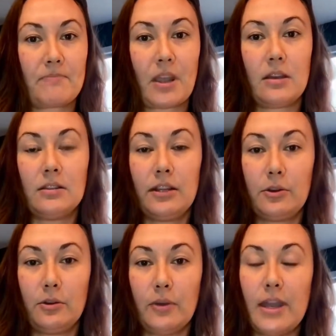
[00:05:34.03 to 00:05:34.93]

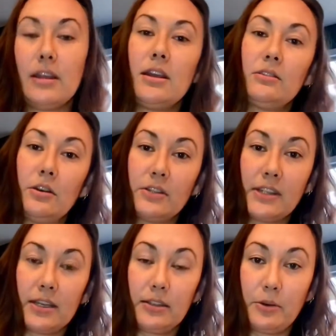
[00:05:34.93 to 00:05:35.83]
it looks
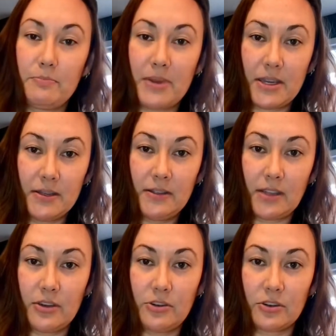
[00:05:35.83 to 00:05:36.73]
like little beads
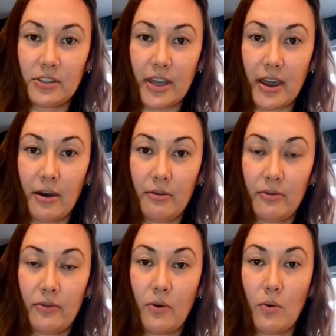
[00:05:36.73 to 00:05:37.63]
in your
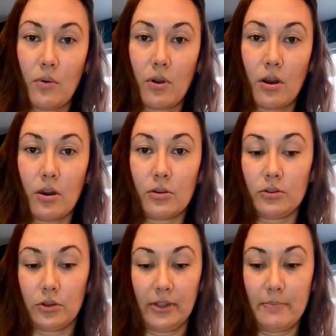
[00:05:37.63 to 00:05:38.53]
salve or
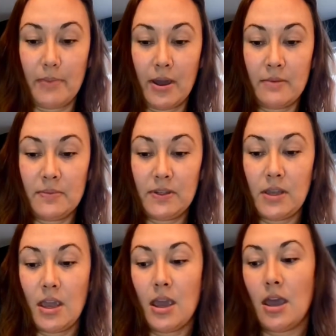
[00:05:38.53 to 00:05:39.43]
your lip balms.
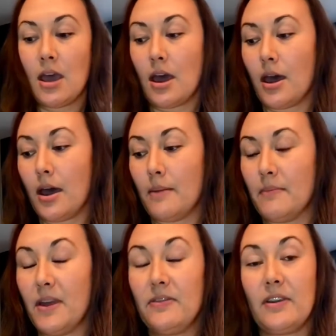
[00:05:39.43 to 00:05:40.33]

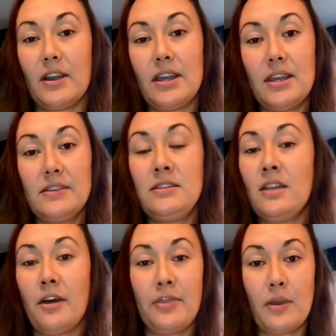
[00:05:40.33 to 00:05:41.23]
There is
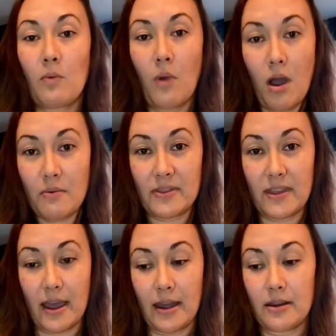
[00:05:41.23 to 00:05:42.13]
nothing wrong with
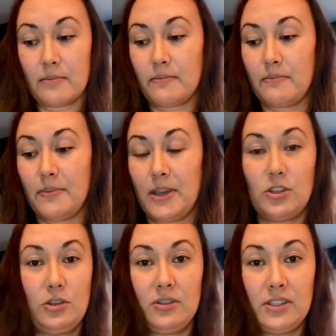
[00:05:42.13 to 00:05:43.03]
that, because
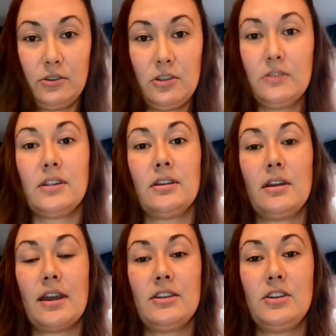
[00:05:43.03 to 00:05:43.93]
you can still use it.
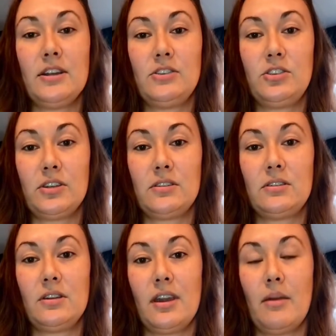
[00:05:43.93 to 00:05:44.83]
It's just
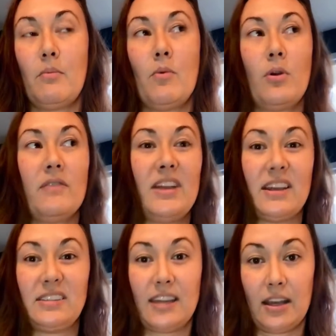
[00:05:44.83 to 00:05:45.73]
more of an
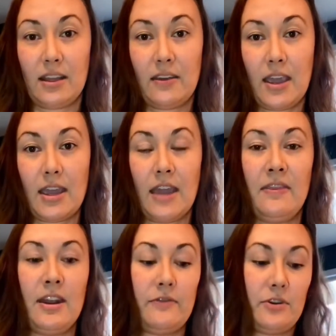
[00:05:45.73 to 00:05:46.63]
aesthetic thing. And then
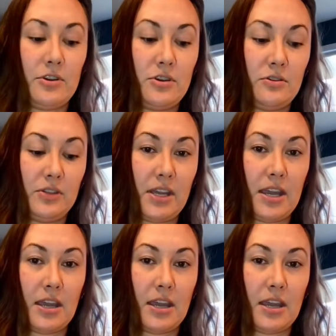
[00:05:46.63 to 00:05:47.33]
if you're using,